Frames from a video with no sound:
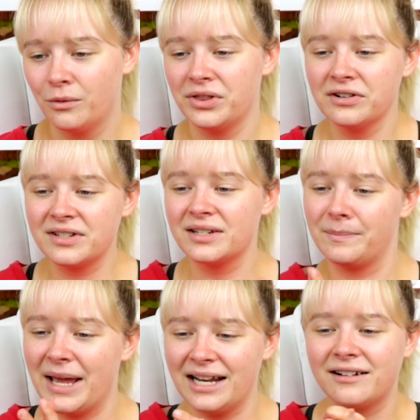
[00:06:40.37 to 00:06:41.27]
When there's a
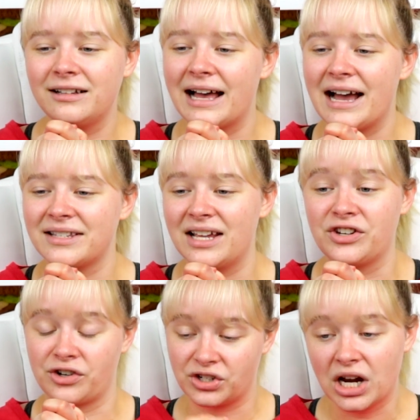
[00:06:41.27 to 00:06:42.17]
debate in class and
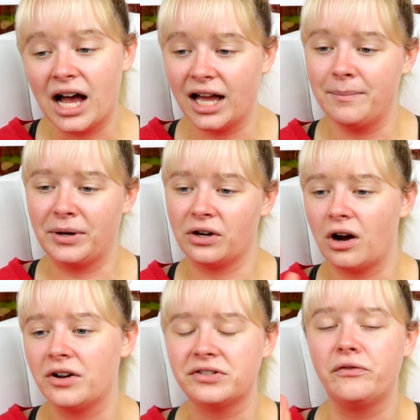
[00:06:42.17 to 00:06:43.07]
you're shy, but
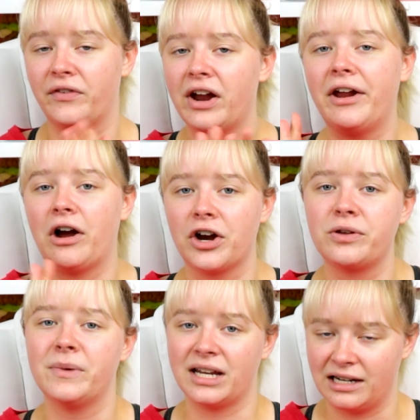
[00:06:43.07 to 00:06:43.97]
you're also very
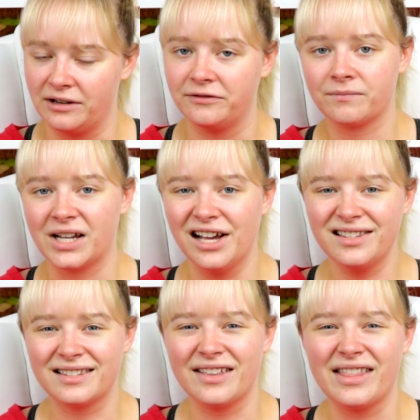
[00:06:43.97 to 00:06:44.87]
argumentative. I
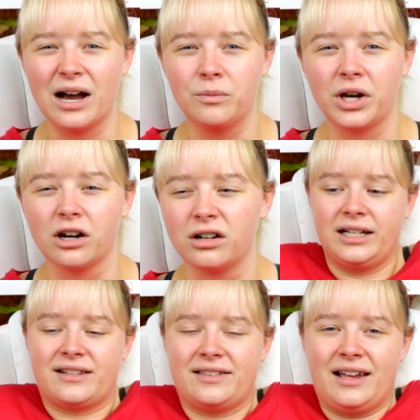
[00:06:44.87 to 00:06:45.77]
said that weird.
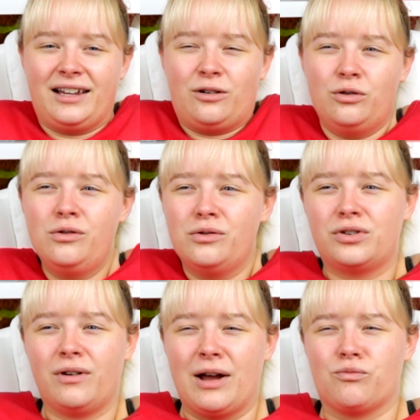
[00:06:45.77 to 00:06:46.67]
It's like, ooh,
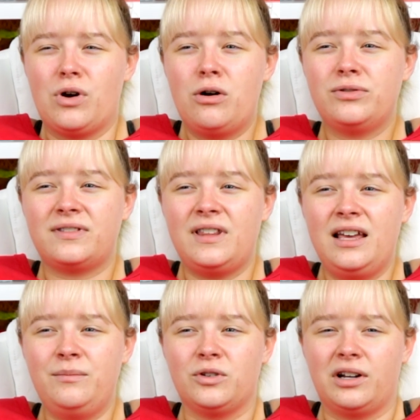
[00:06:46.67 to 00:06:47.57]
do I roast
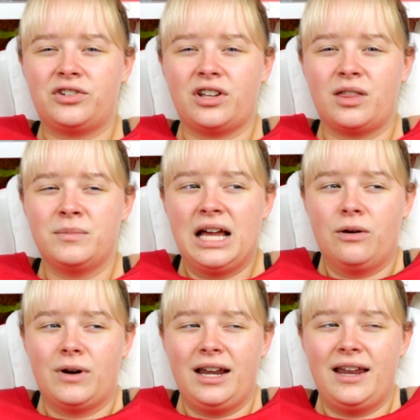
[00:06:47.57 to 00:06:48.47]
them? Do I shut them
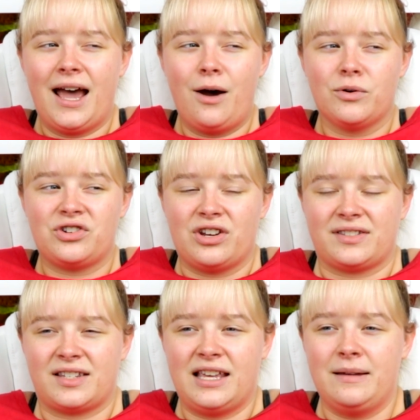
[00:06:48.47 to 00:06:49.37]
down right now or
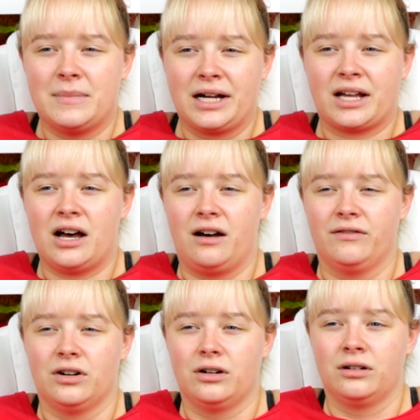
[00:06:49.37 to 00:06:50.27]
just keep my
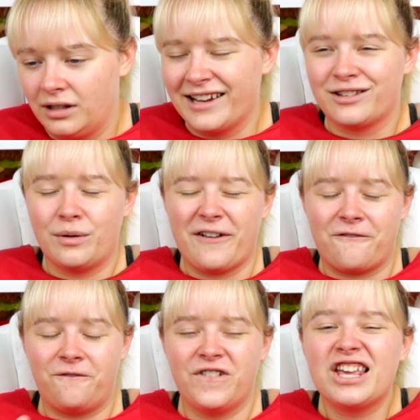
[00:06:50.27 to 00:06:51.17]
cover? Like, do I
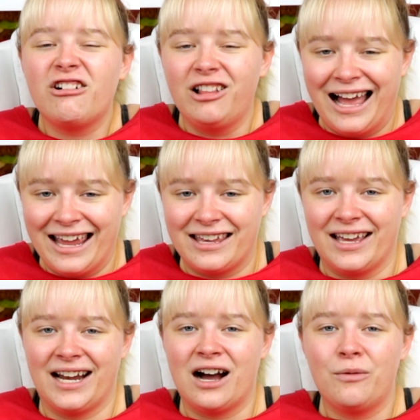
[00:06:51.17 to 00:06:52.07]
feel like
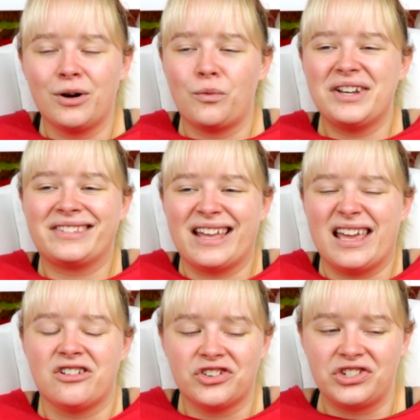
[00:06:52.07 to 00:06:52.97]
it? I don't wanna waste the
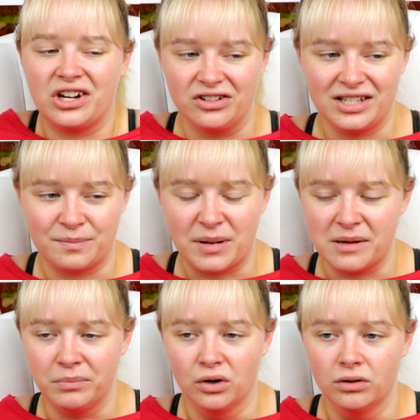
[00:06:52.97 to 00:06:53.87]
energy on these
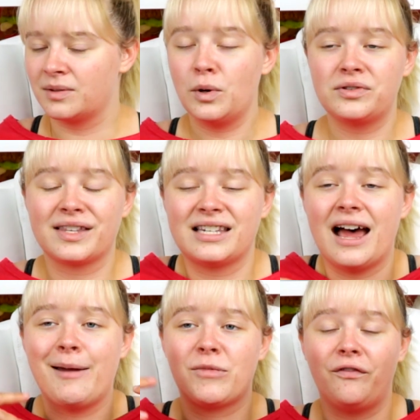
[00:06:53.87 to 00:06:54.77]
people. Because most of the
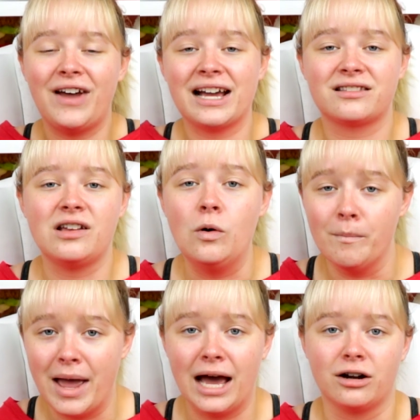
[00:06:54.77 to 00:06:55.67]
time, the facts don't
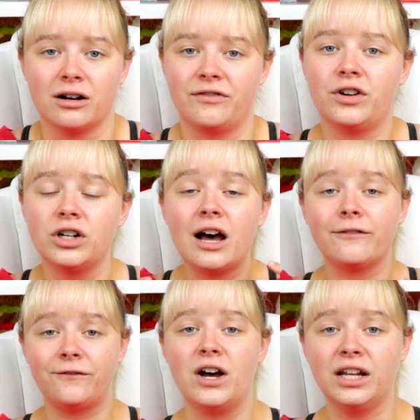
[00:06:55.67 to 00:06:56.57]
matter. If you're
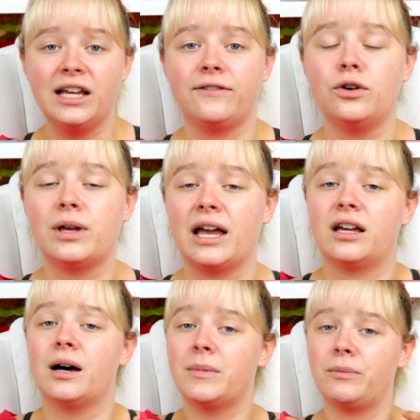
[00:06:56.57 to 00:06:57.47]
not funny, if you can't
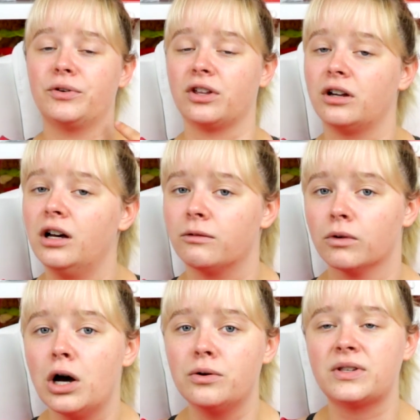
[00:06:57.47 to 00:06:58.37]
come up with a good
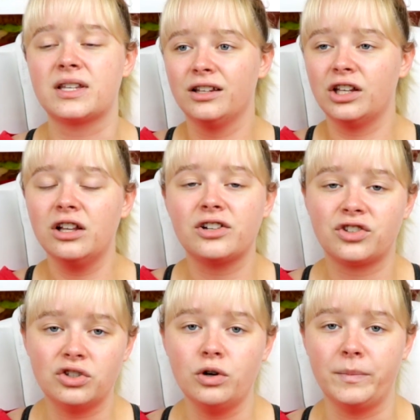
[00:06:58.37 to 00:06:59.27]
roast, you look
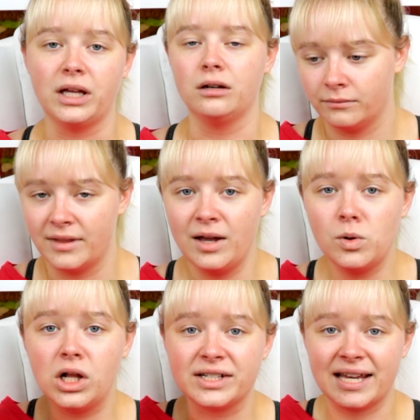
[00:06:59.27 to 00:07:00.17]
stupid. They
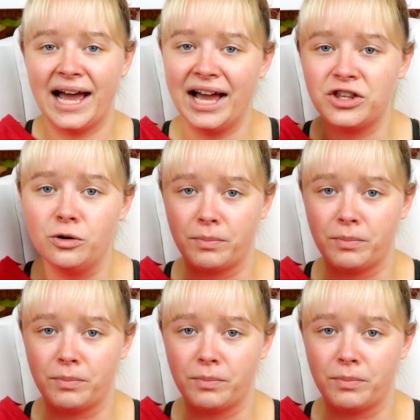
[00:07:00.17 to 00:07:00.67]
will attack you